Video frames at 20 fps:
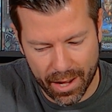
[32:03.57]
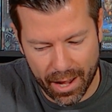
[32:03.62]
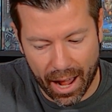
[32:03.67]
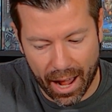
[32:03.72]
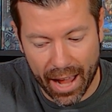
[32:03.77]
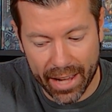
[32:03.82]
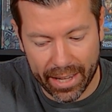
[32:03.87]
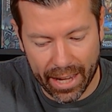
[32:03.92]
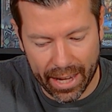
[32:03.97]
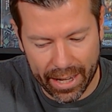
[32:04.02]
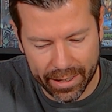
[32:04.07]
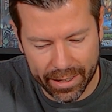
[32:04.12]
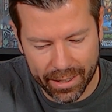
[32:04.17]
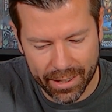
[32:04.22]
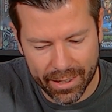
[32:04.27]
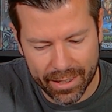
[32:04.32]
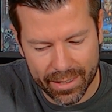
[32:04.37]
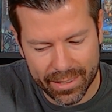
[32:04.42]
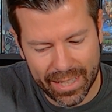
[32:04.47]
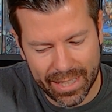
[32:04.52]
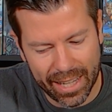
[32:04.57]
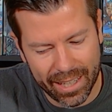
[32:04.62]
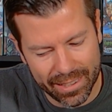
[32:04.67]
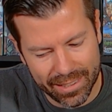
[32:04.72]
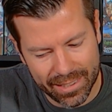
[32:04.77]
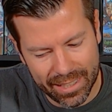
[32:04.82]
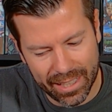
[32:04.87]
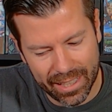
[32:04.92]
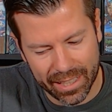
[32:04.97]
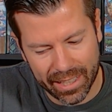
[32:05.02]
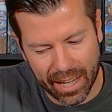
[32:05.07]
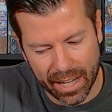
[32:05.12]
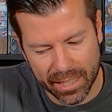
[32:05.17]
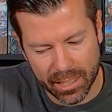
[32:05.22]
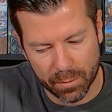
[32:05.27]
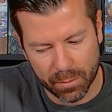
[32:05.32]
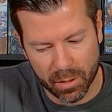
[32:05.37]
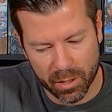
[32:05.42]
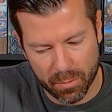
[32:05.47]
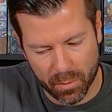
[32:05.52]
I can take a seat and catch
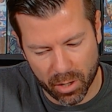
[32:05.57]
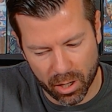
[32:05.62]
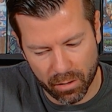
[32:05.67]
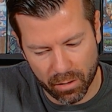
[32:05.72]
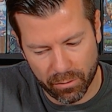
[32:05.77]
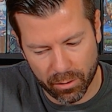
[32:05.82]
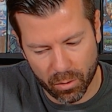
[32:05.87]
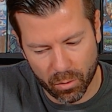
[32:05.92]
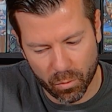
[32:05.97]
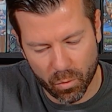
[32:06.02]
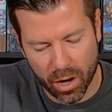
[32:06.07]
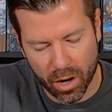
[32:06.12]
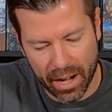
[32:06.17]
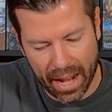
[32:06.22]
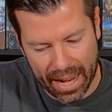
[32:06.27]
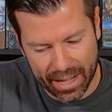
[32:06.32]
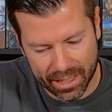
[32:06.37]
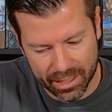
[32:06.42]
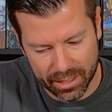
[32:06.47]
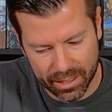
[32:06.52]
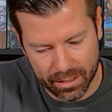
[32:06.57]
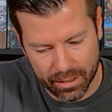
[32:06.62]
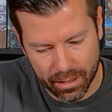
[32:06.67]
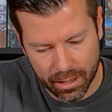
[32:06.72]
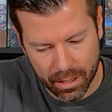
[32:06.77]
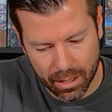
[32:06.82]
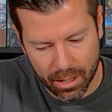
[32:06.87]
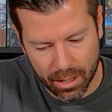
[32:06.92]
up with Murph, one action,